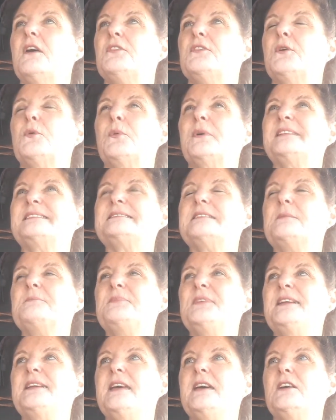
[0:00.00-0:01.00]
There was
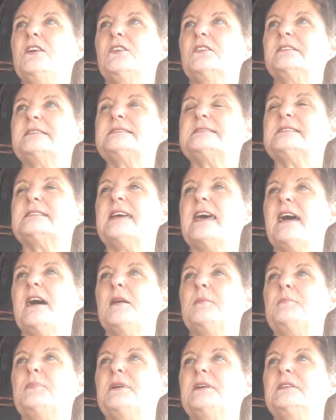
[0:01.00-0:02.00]
something else that
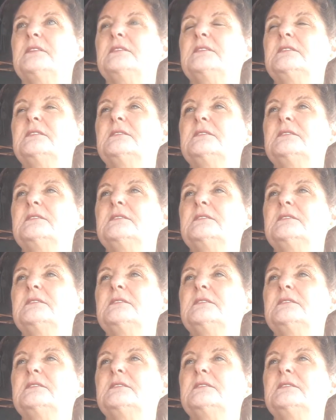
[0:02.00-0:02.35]
happened.